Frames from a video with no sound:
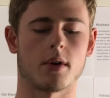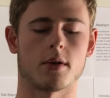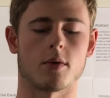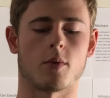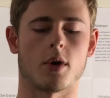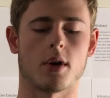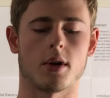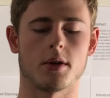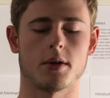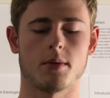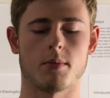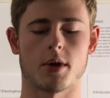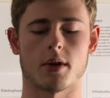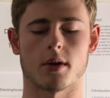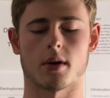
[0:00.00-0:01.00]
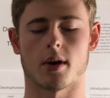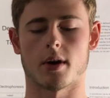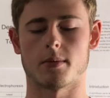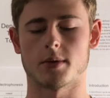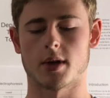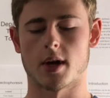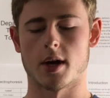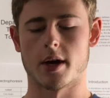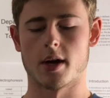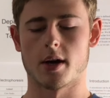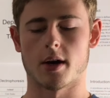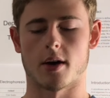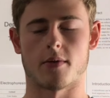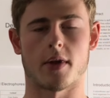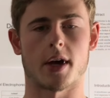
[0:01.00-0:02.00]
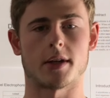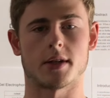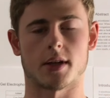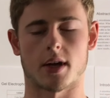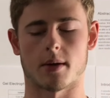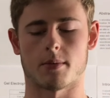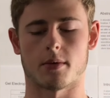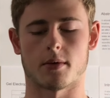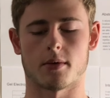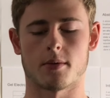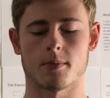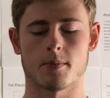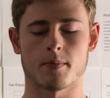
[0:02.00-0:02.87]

into 100 milligrams of that sample